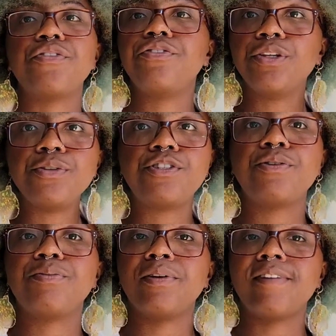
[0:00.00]
refused
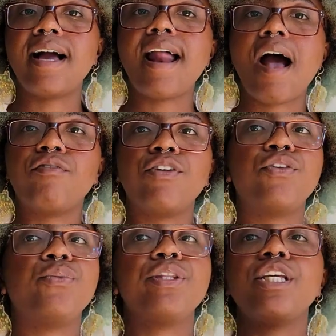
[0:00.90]
to provide
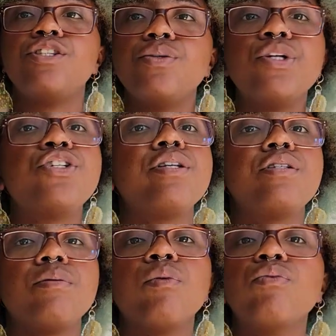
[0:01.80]
Africville with a sewage
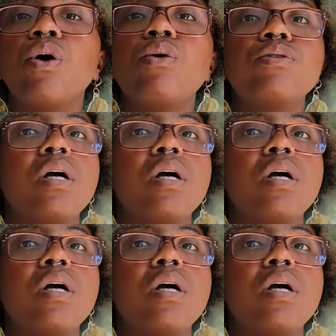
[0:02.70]
system, roads,